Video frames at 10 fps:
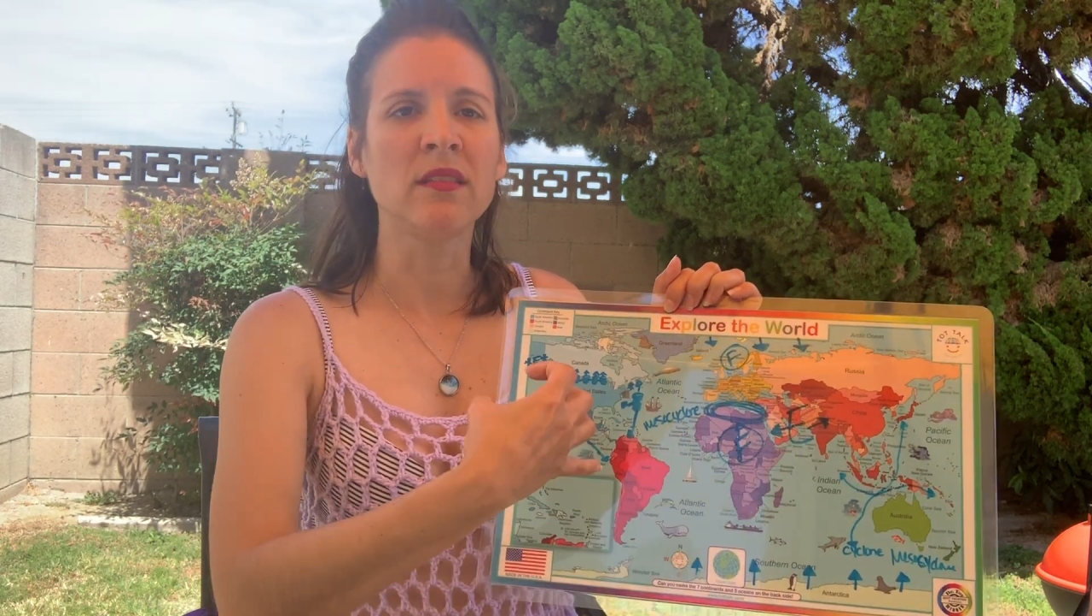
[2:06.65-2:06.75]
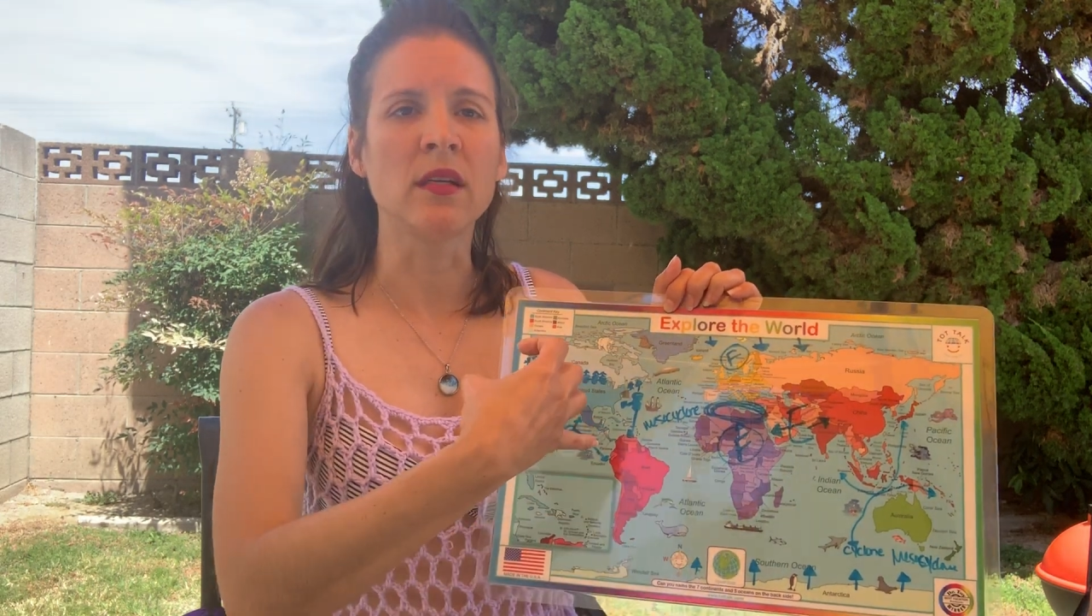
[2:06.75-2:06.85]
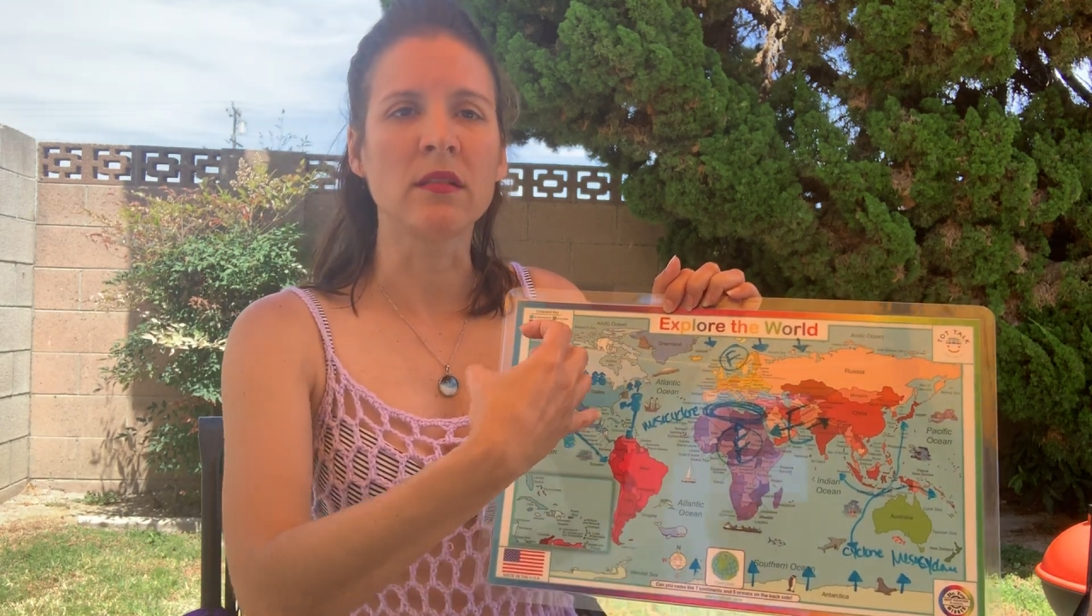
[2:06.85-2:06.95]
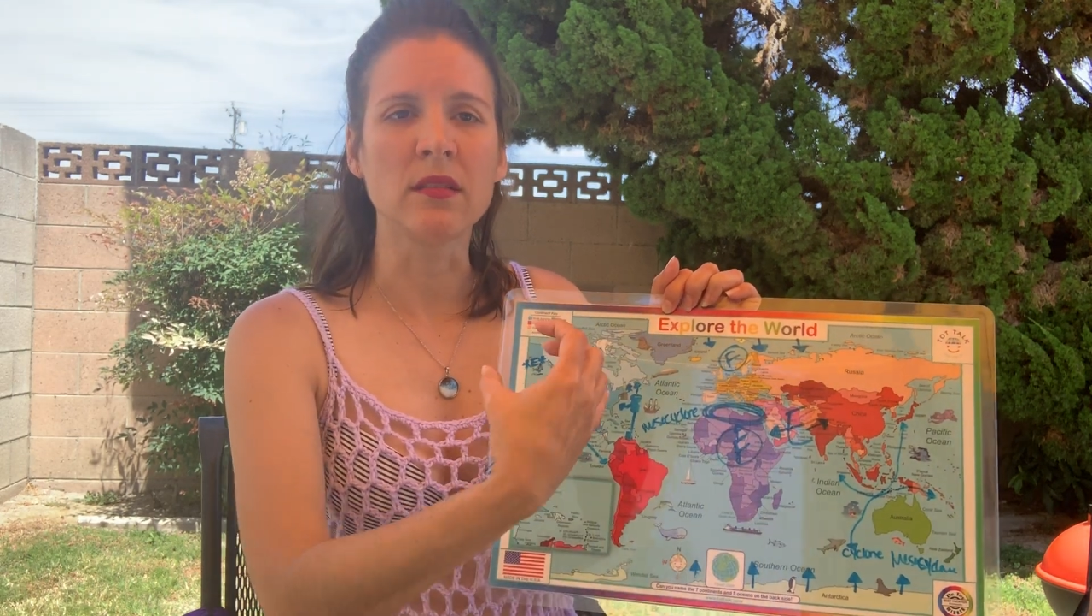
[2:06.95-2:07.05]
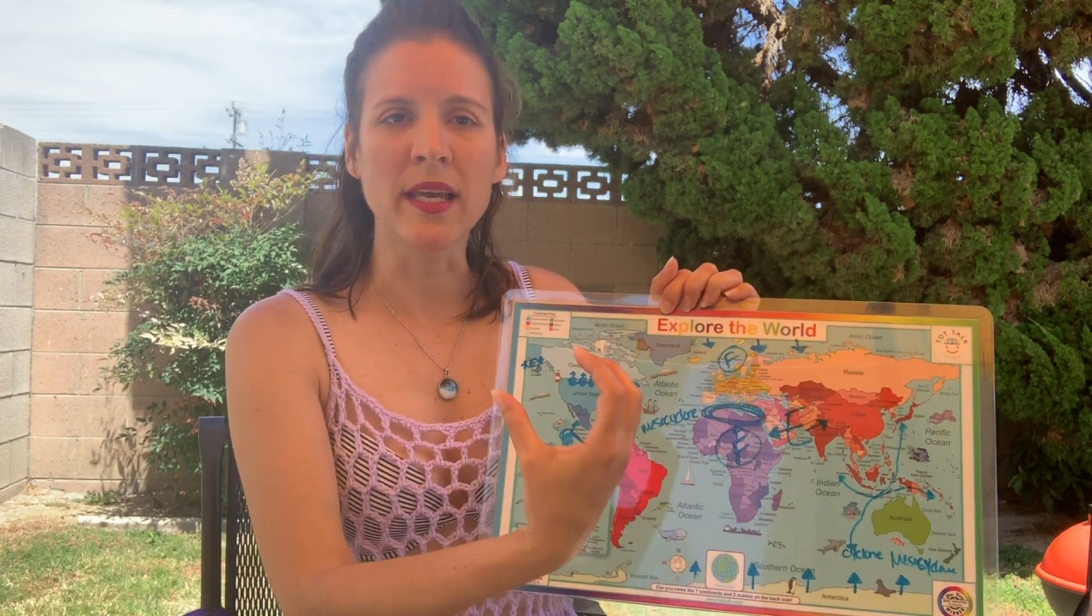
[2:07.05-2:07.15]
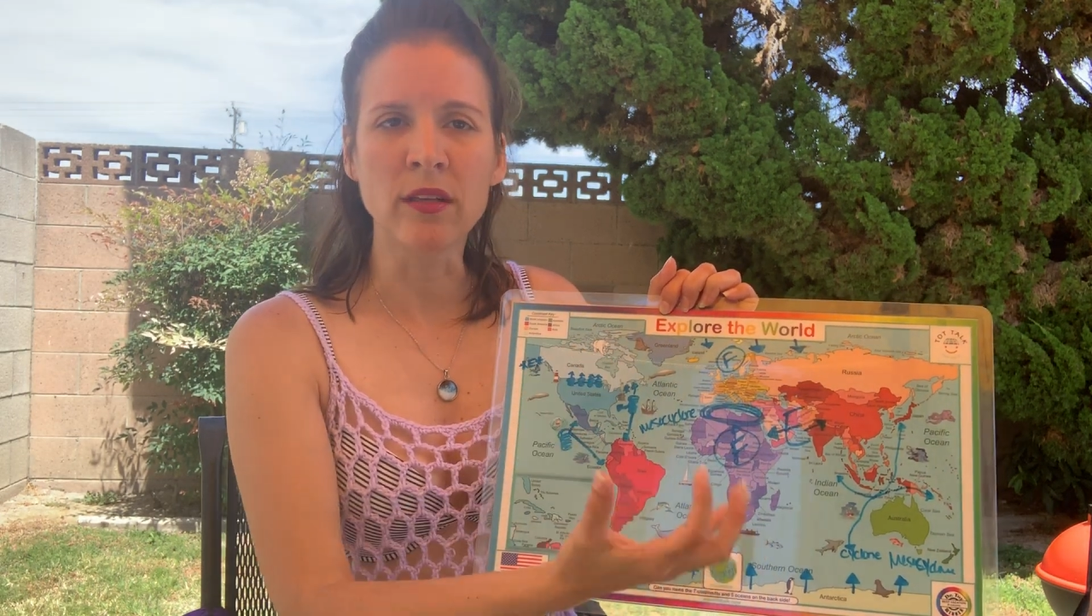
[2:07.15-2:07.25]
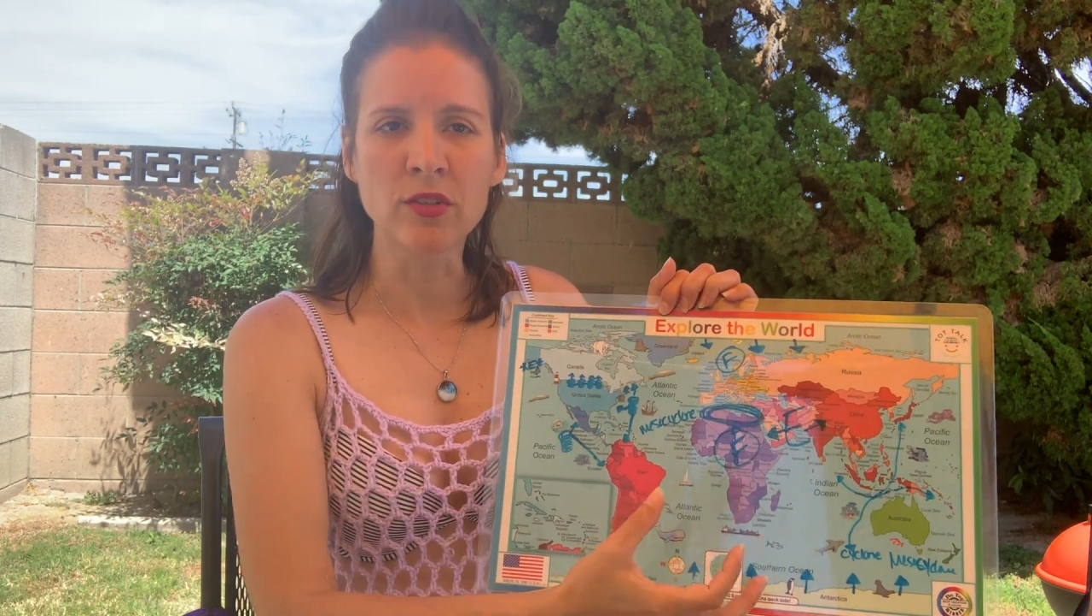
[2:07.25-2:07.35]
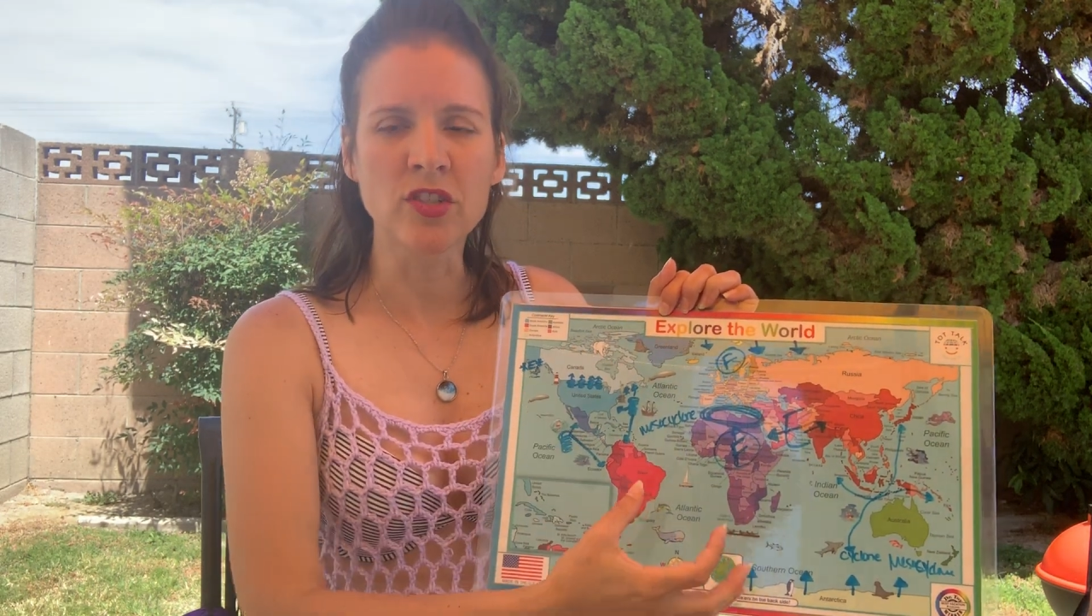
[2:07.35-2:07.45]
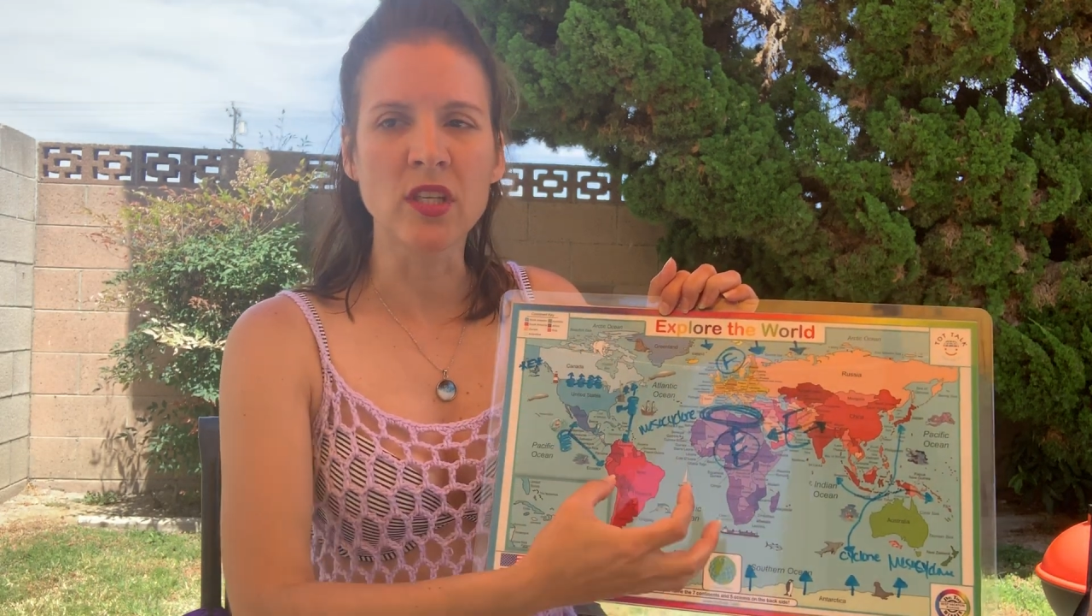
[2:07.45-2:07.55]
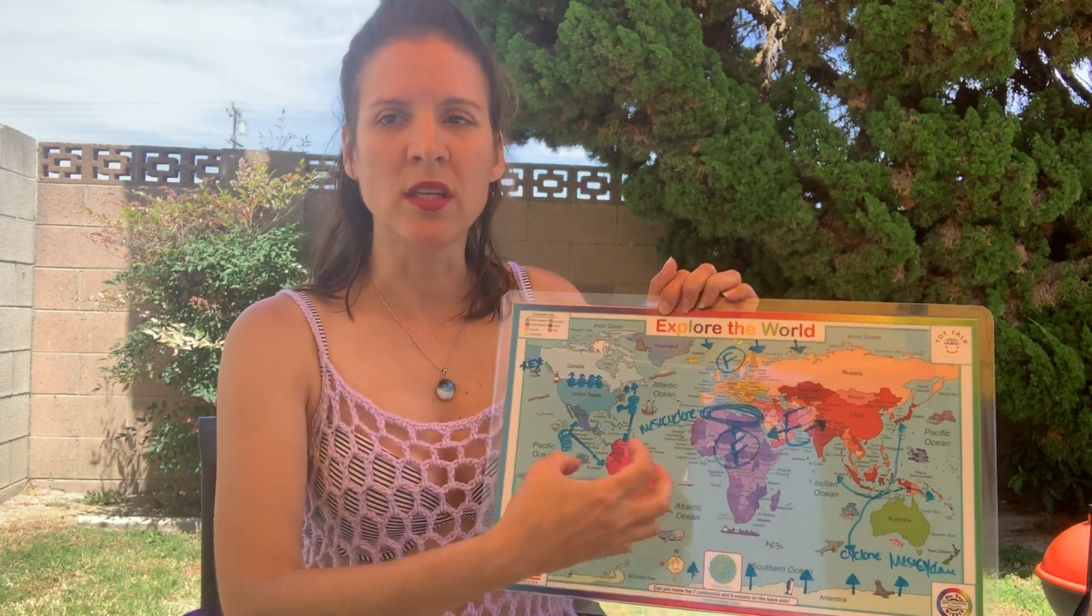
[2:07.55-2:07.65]
there's
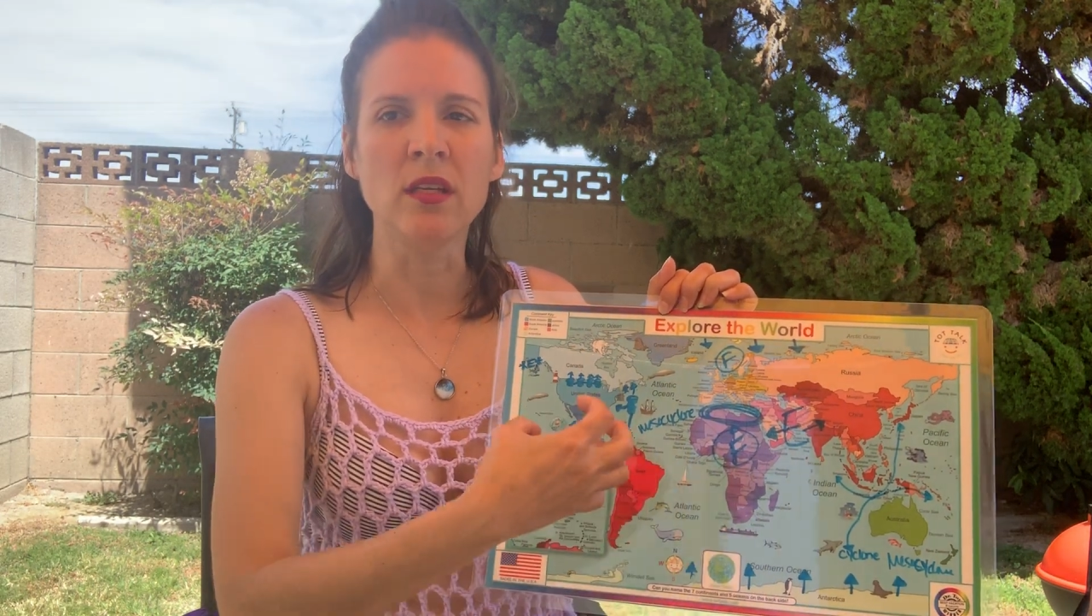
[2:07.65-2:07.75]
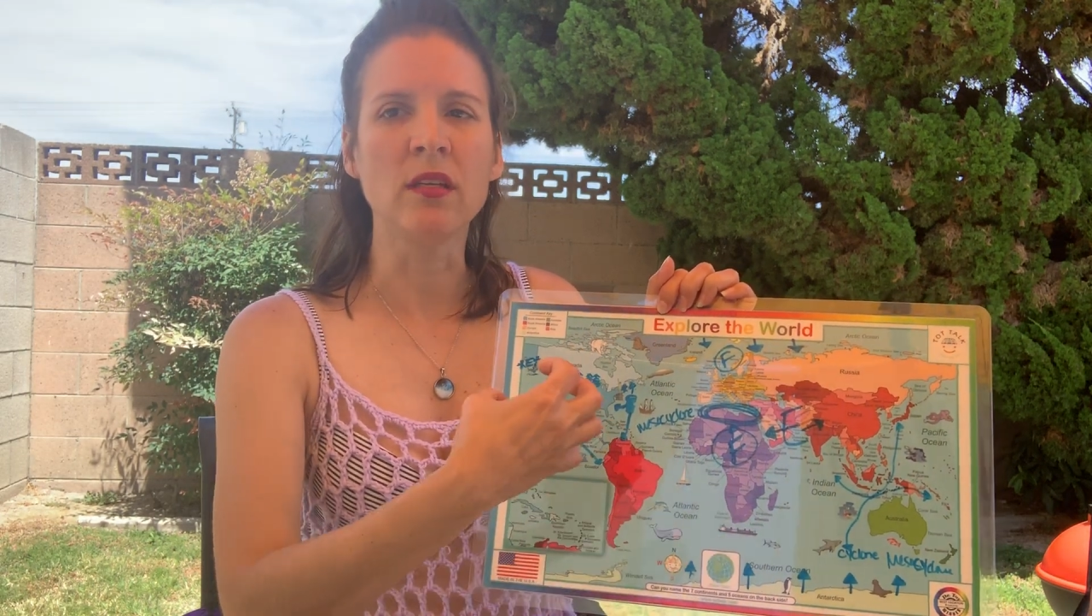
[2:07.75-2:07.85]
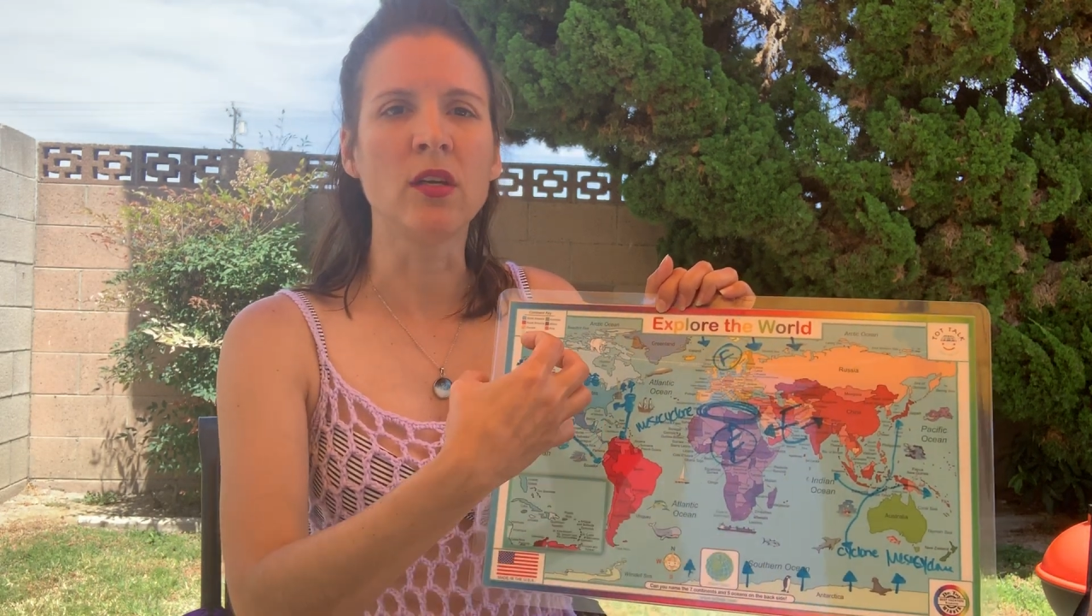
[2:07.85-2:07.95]
energy